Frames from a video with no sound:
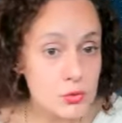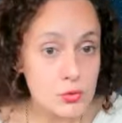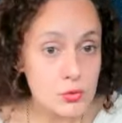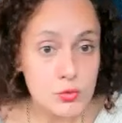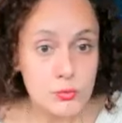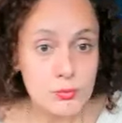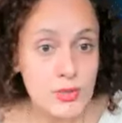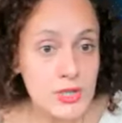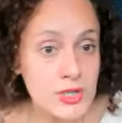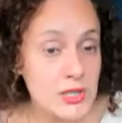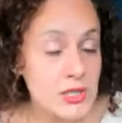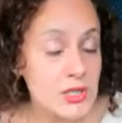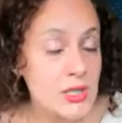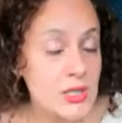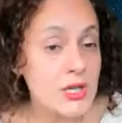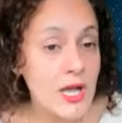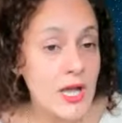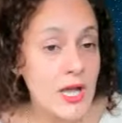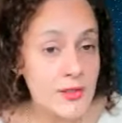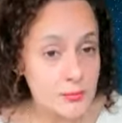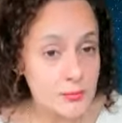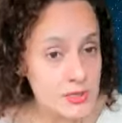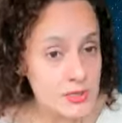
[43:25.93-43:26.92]
me, and
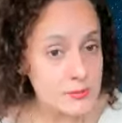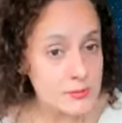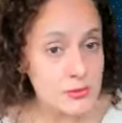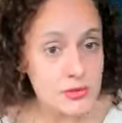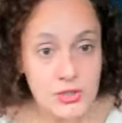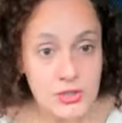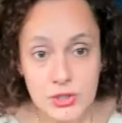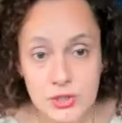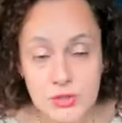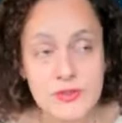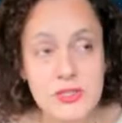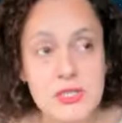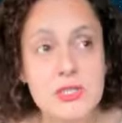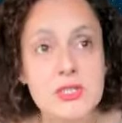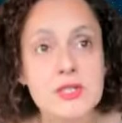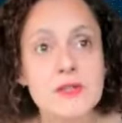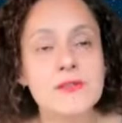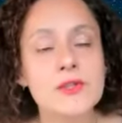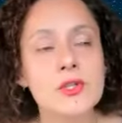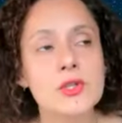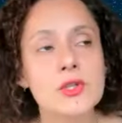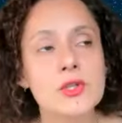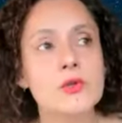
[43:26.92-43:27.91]
other people that you've
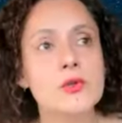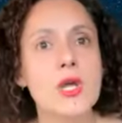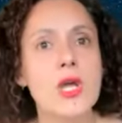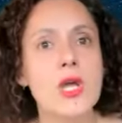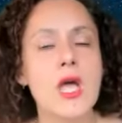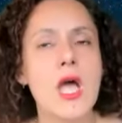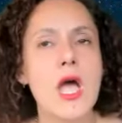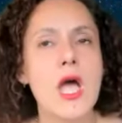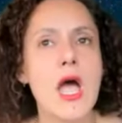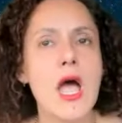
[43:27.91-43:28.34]
interviewed